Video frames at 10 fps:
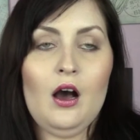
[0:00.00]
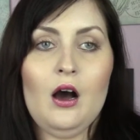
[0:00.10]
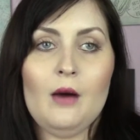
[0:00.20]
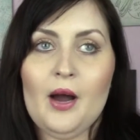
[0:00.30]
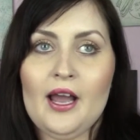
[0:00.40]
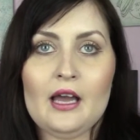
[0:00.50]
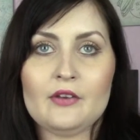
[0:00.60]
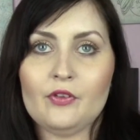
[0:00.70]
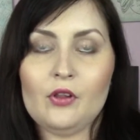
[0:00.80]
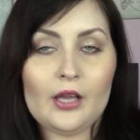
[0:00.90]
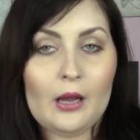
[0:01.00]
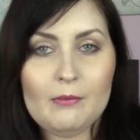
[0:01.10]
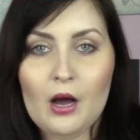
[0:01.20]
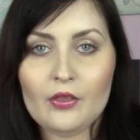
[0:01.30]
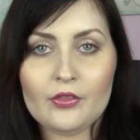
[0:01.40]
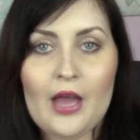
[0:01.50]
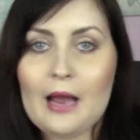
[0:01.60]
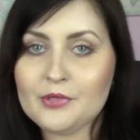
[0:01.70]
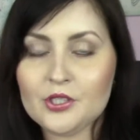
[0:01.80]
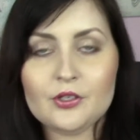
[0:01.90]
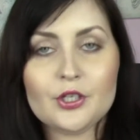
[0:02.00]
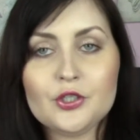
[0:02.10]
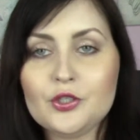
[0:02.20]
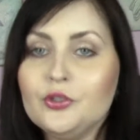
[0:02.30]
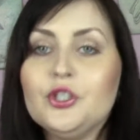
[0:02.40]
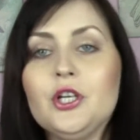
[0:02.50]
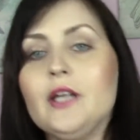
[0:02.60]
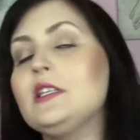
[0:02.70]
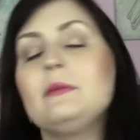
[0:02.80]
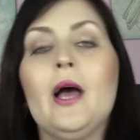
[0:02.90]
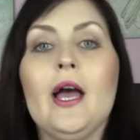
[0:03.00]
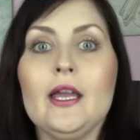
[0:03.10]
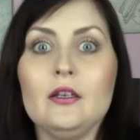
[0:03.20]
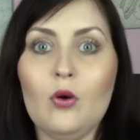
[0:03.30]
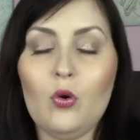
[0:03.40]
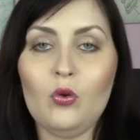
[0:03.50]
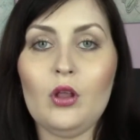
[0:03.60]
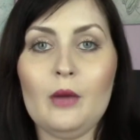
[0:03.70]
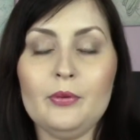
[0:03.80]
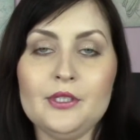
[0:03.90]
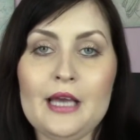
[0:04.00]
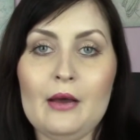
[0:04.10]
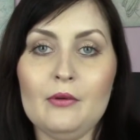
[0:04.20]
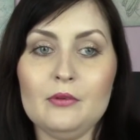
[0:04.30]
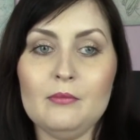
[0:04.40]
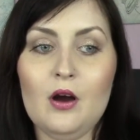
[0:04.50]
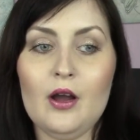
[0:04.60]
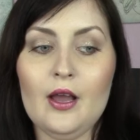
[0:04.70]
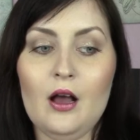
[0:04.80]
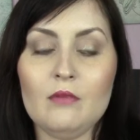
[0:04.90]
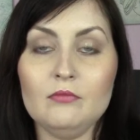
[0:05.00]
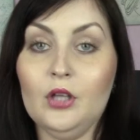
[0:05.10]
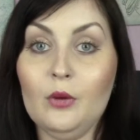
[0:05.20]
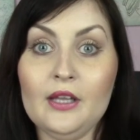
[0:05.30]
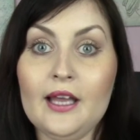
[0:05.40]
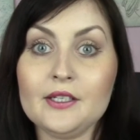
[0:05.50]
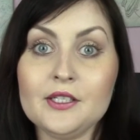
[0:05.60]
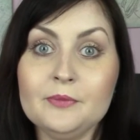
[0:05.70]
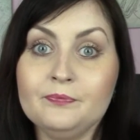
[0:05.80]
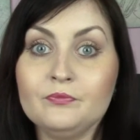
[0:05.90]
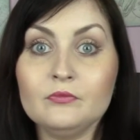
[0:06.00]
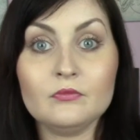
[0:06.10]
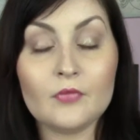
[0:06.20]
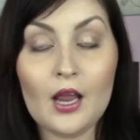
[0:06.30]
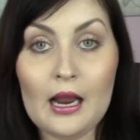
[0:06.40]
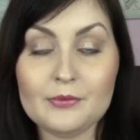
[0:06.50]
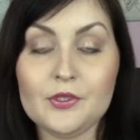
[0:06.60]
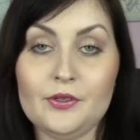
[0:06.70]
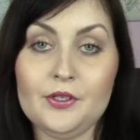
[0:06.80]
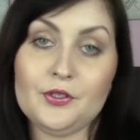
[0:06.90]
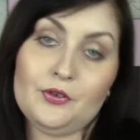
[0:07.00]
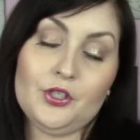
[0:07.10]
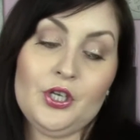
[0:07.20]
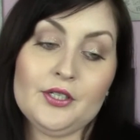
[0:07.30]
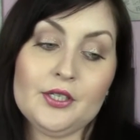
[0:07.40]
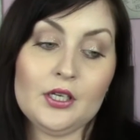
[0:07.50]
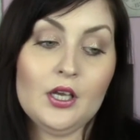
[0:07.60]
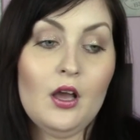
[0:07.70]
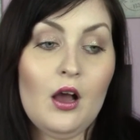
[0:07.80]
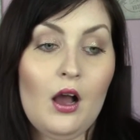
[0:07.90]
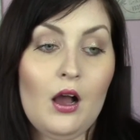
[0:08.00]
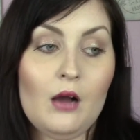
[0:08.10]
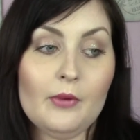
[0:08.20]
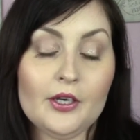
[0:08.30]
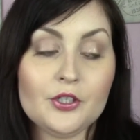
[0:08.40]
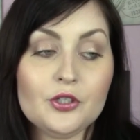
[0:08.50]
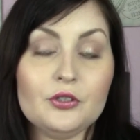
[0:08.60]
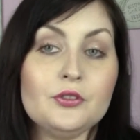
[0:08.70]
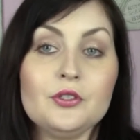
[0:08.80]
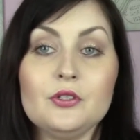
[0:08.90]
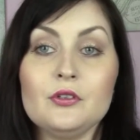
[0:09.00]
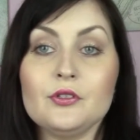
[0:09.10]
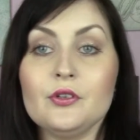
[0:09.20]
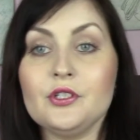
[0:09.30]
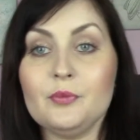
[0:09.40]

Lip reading: I had for like a month absolute excruciating pain all up and down my lower legs. Absolutely excruciating, and I should have gone to the doctor, I